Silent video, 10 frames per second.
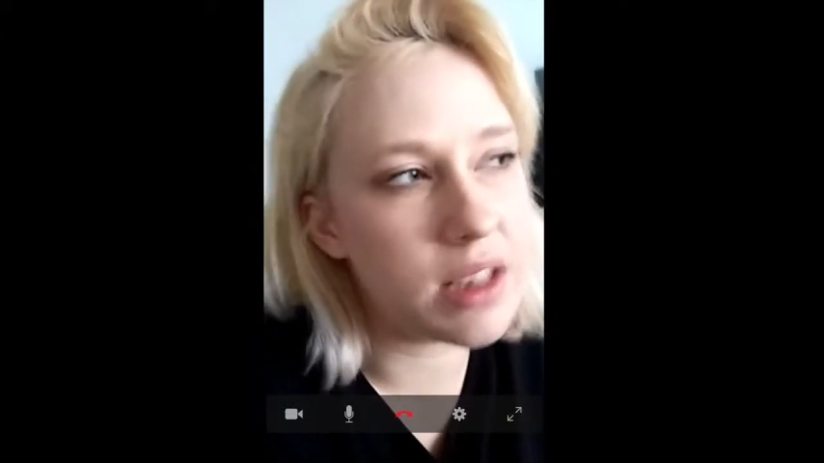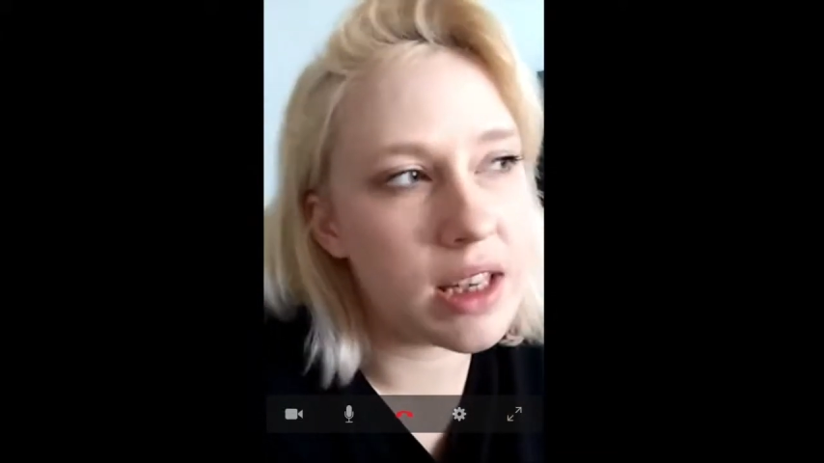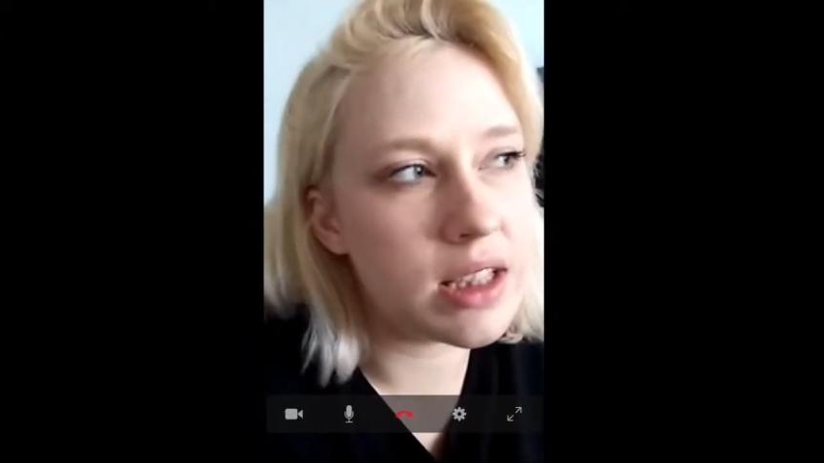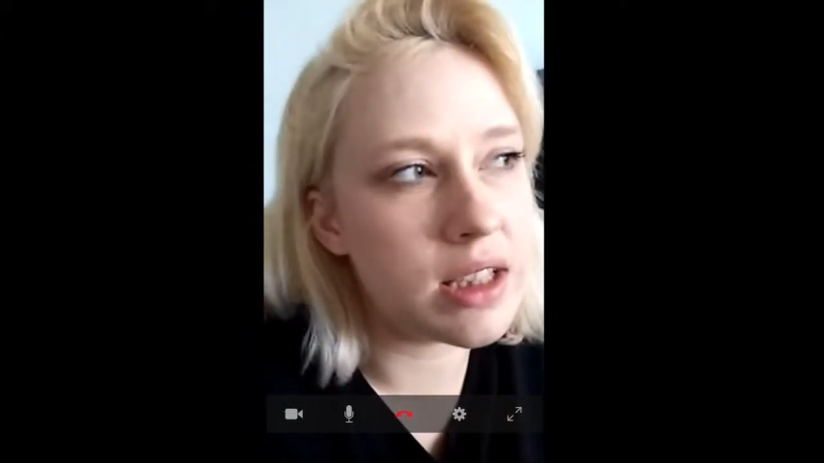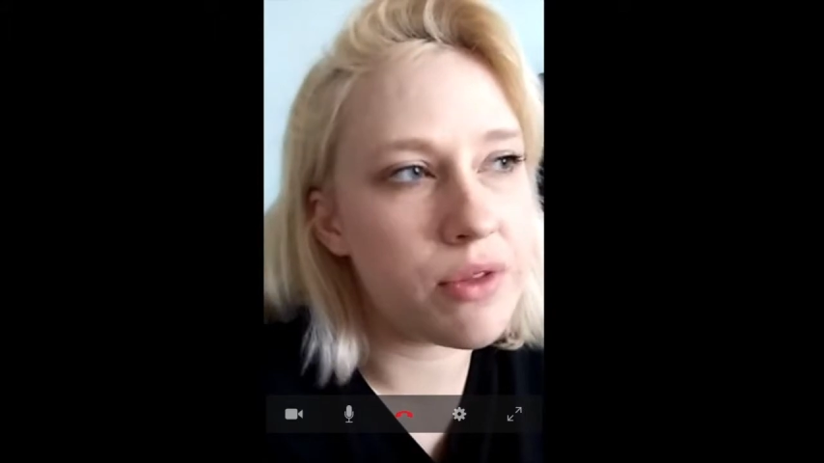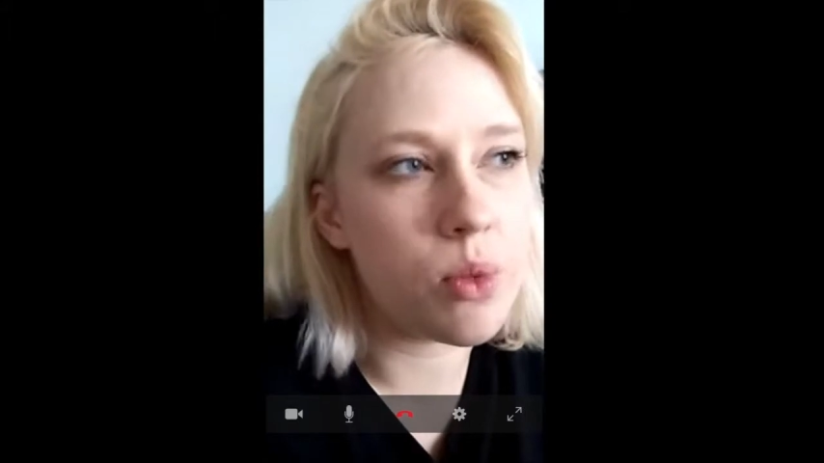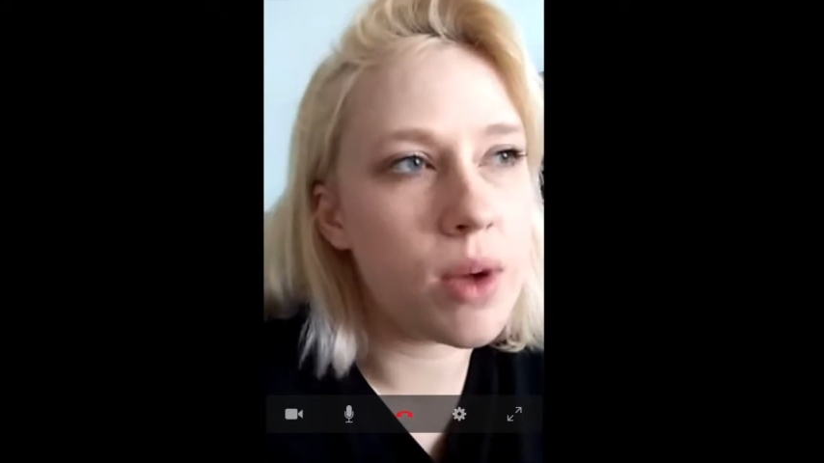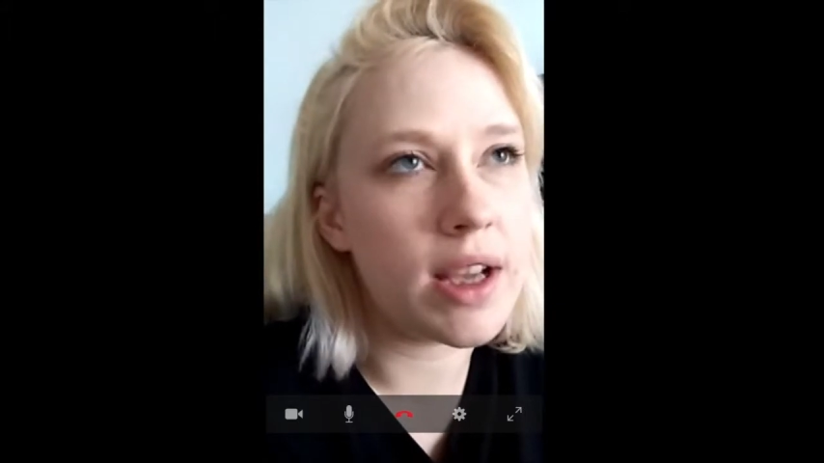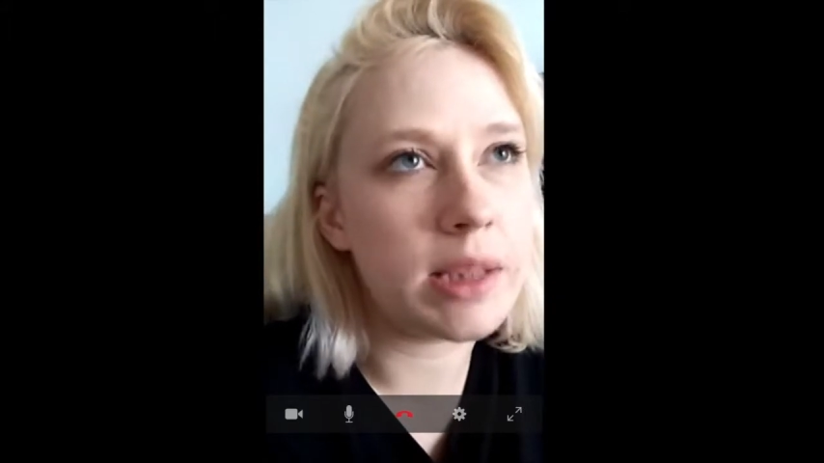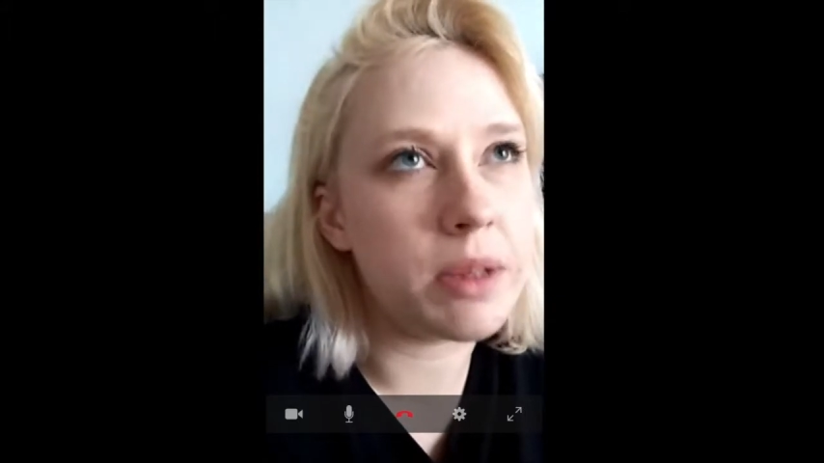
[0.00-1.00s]
it in different
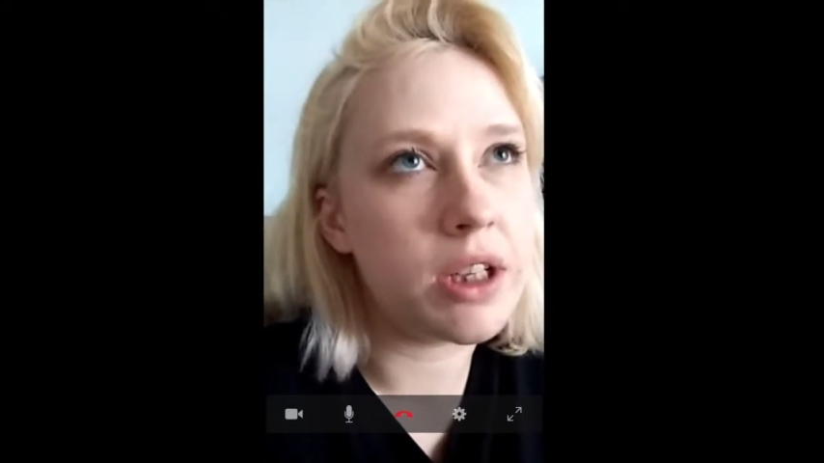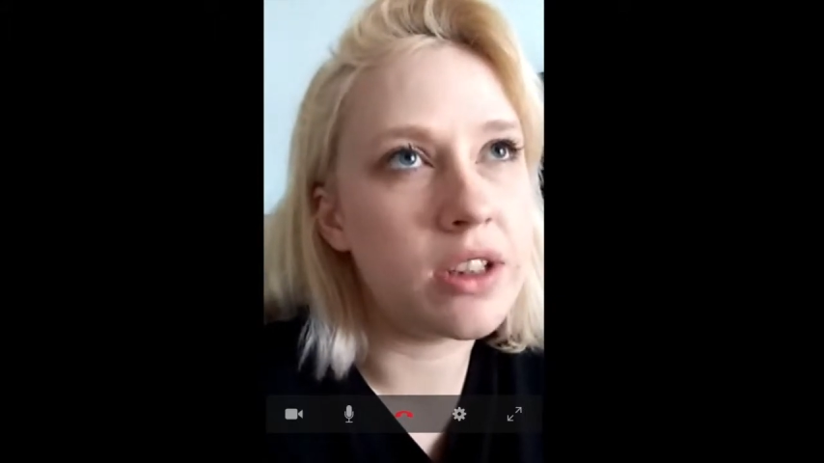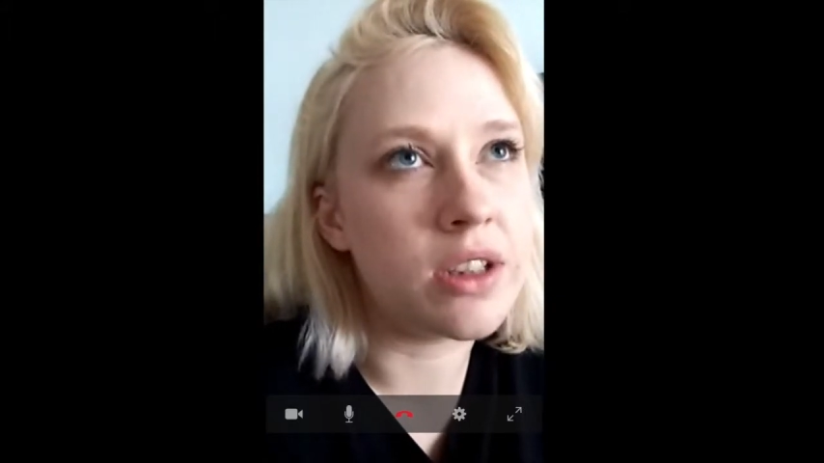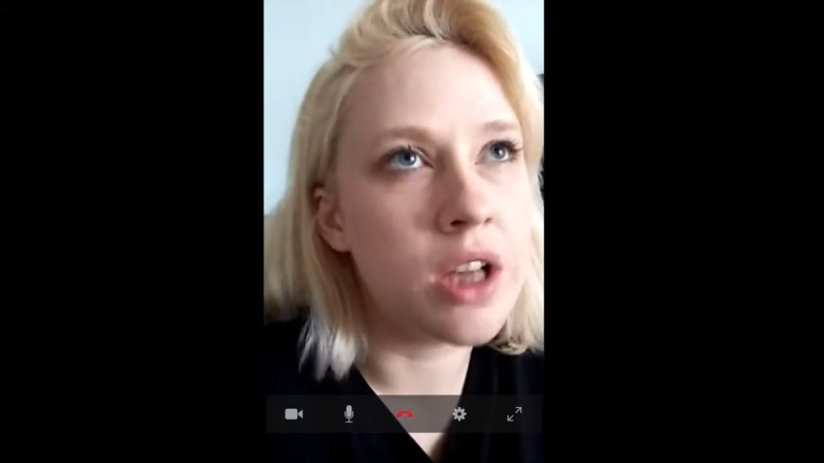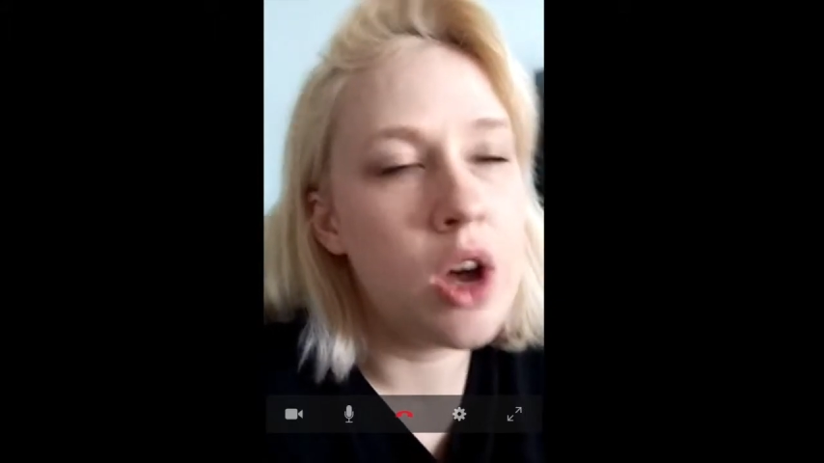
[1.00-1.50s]
ways because